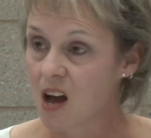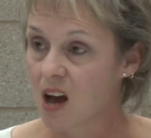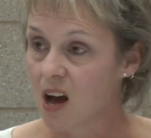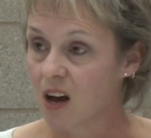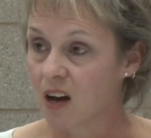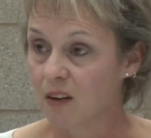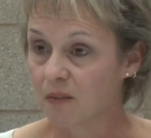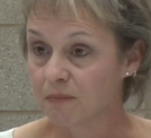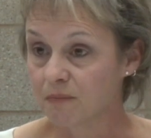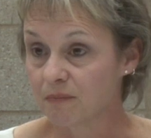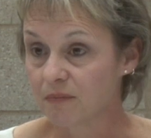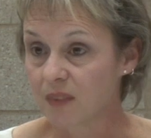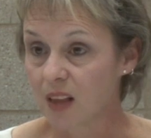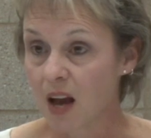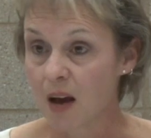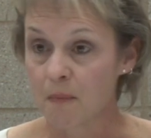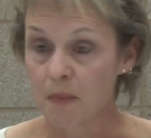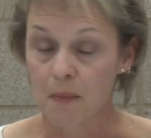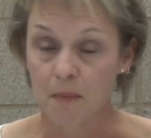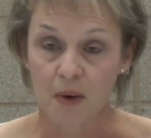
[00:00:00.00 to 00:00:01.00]
I'm
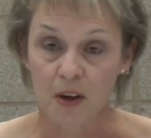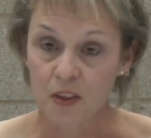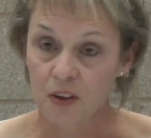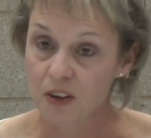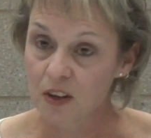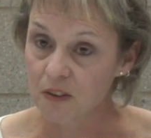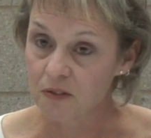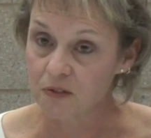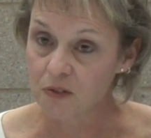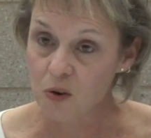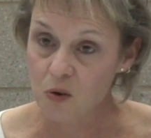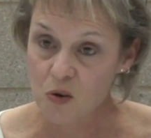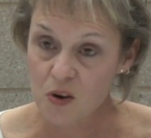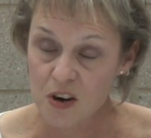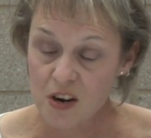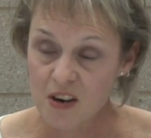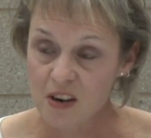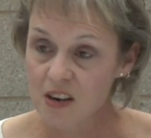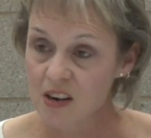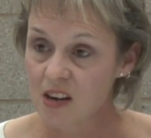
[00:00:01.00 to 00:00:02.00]
a mother of
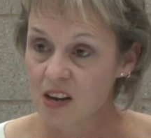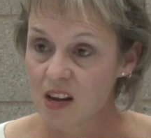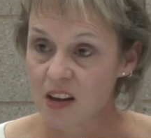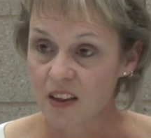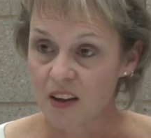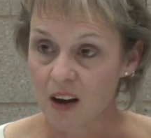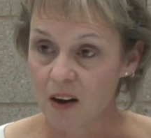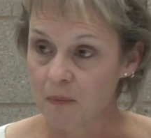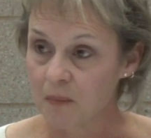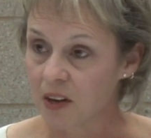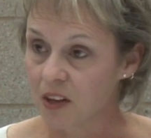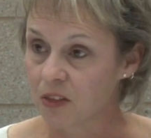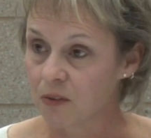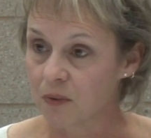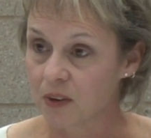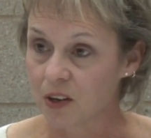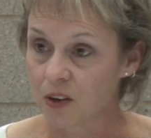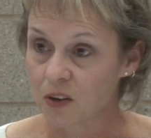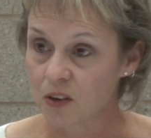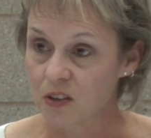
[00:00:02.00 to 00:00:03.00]
4. All my
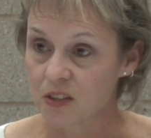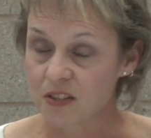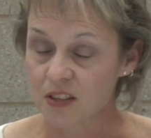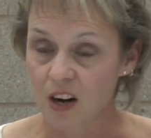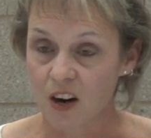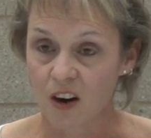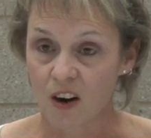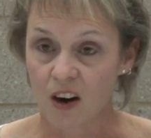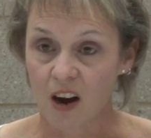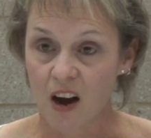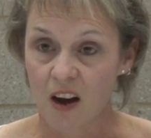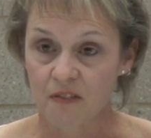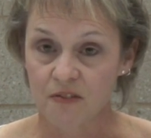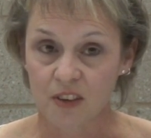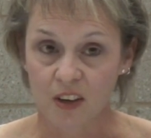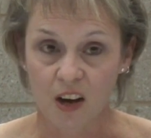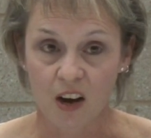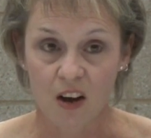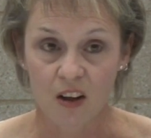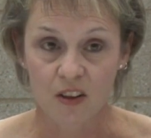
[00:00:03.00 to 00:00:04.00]
3 girls are off
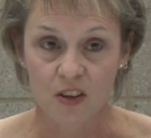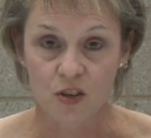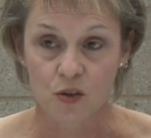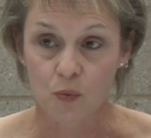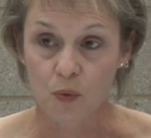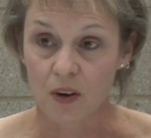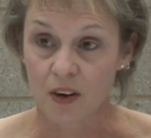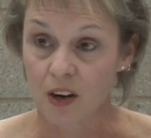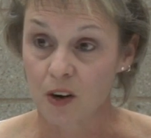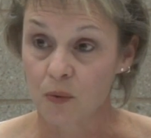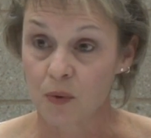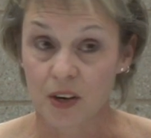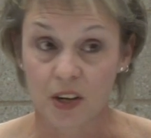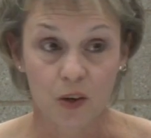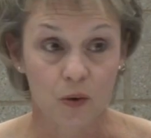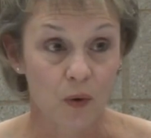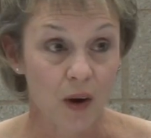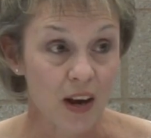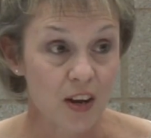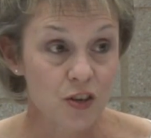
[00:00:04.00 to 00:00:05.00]
to college. One already
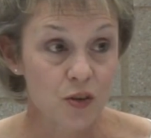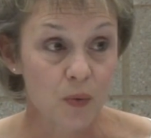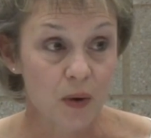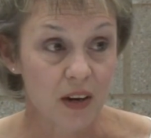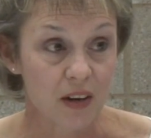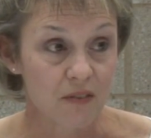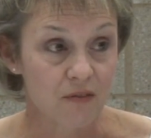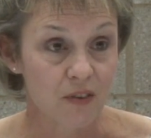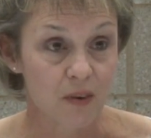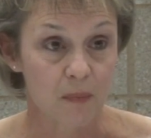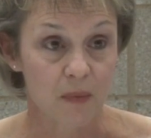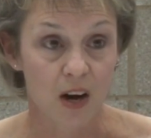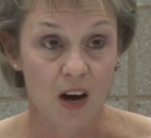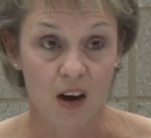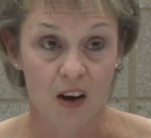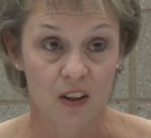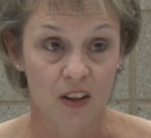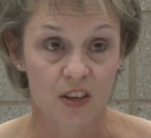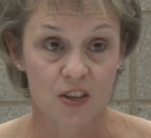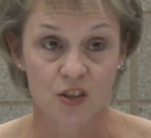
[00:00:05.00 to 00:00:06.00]
graduated from
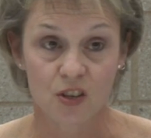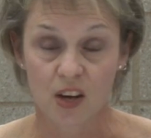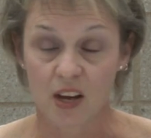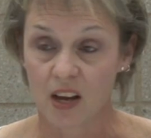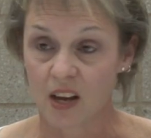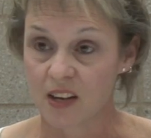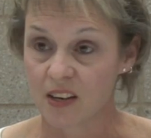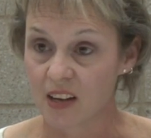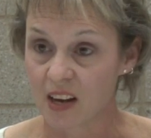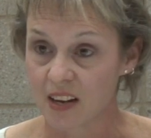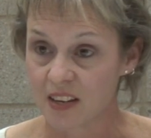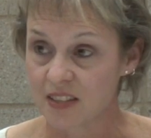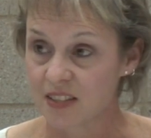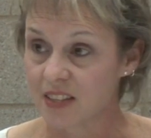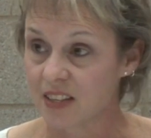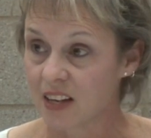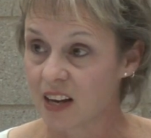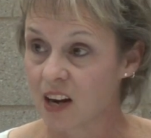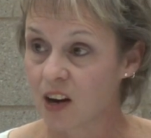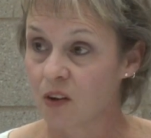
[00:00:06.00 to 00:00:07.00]
college, and I
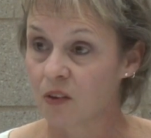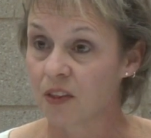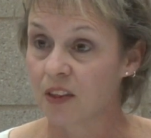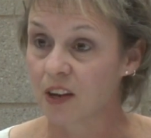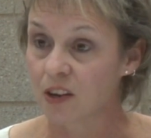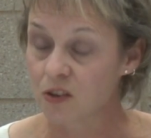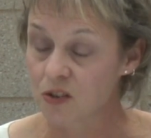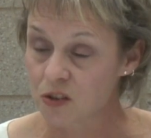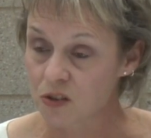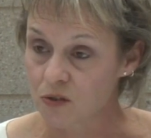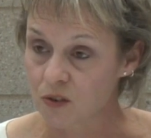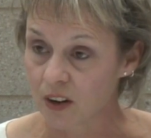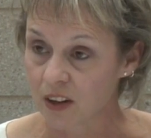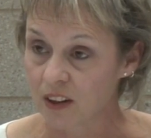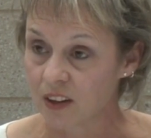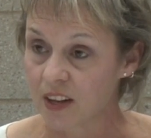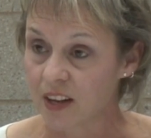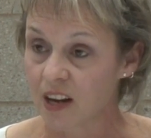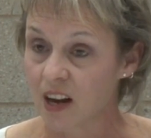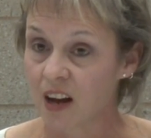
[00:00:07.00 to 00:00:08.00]
see how they're
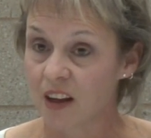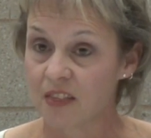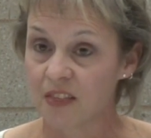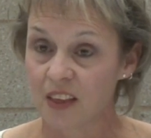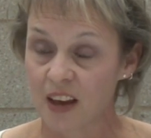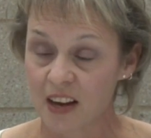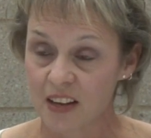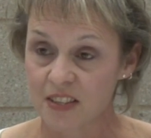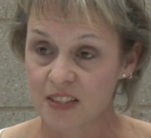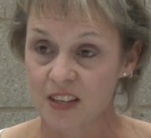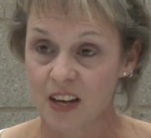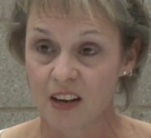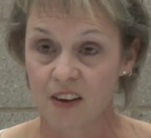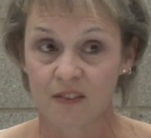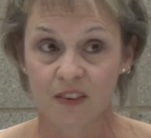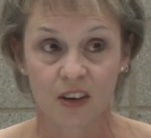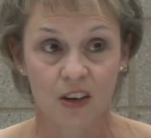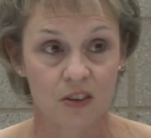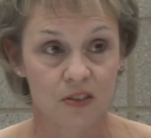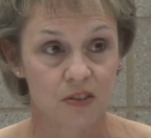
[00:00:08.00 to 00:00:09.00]
struggling on that side
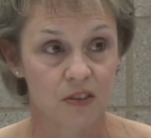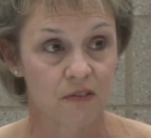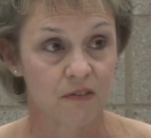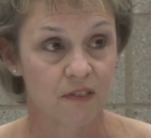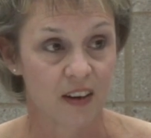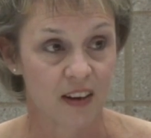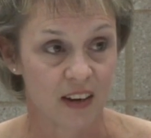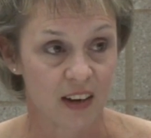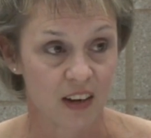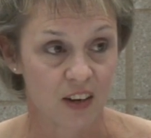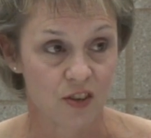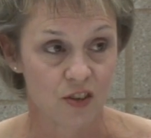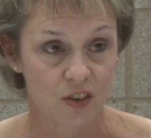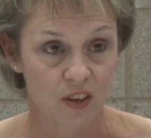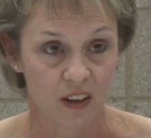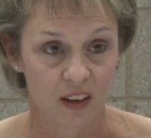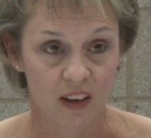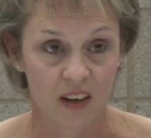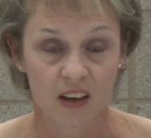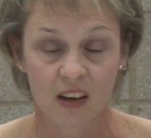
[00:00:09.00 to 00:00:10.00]
of it also
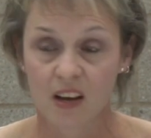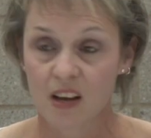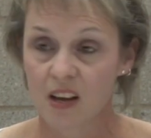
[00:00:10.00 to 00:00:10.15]
financially.